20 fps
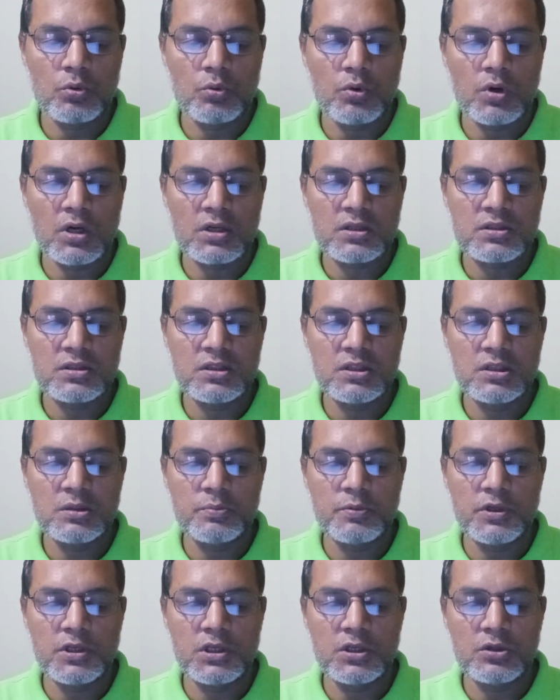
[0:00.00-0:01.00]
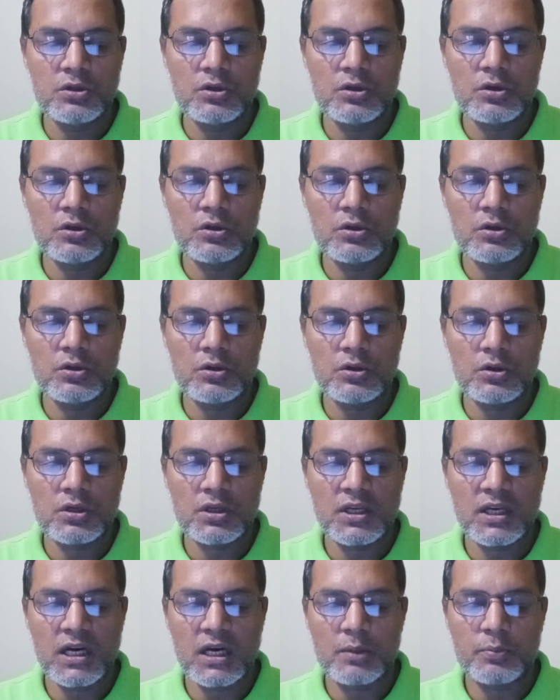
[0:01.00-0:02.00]
Watch this video
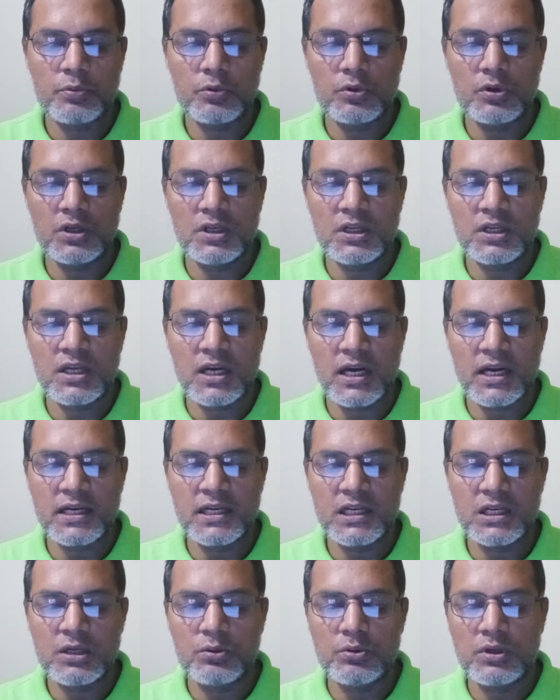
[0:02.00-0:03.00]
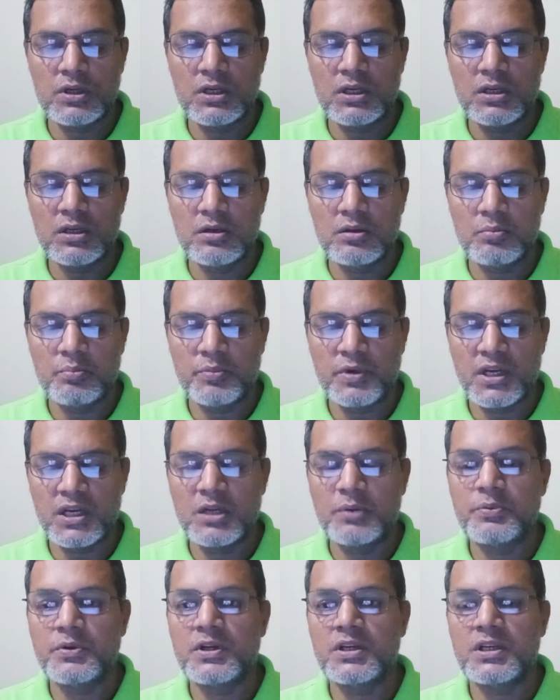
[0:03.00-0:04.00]
carefully and you will
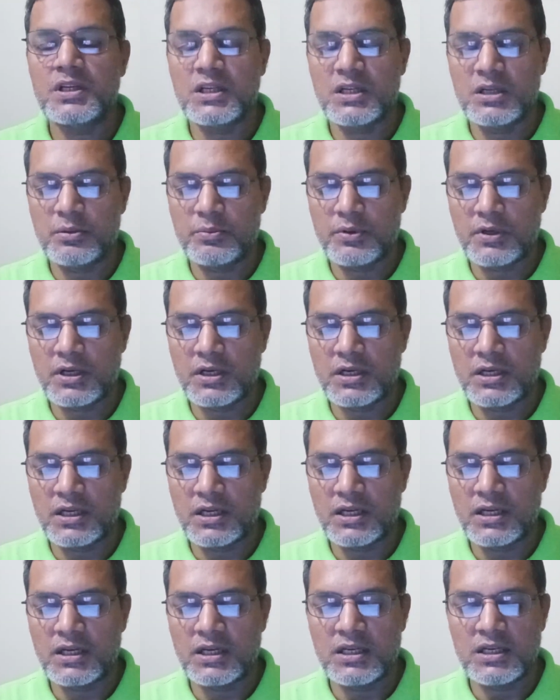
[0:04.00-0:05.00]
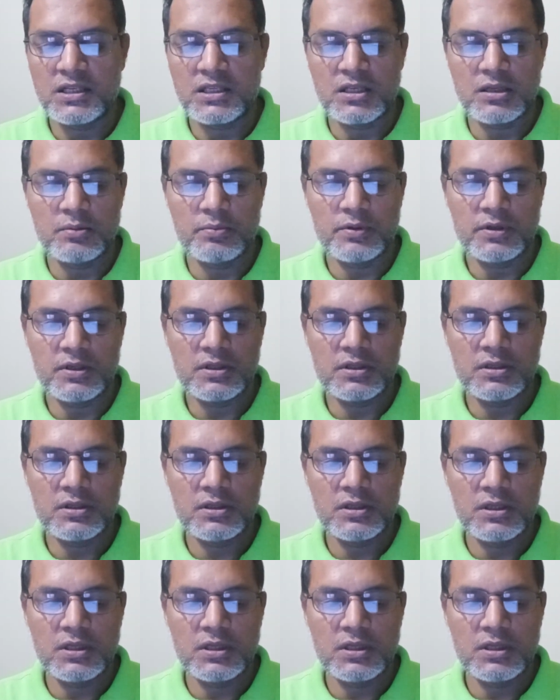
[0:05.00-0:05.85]
benefit even a little bit.